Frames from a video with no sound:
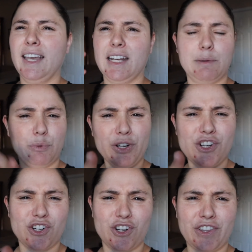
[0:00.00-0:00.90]
And I'm
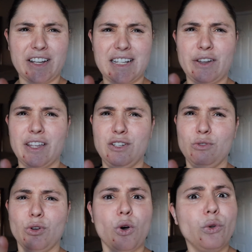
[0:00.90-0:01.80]
pretty sure that's how they
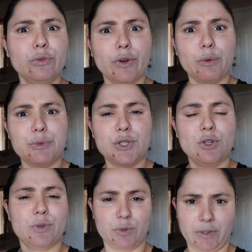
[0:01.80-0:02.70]
do the cold foams
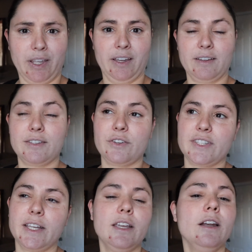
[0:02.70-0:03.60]
too is with egg. So I
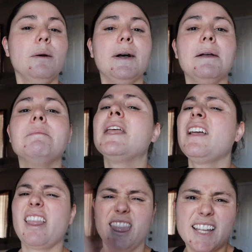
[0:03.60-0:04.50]
was like, you know what?
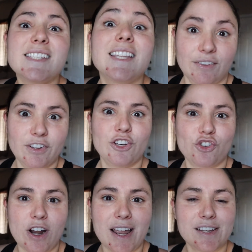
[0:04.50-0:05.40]
Let's give it a
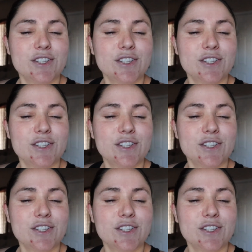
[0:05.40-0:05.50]
try.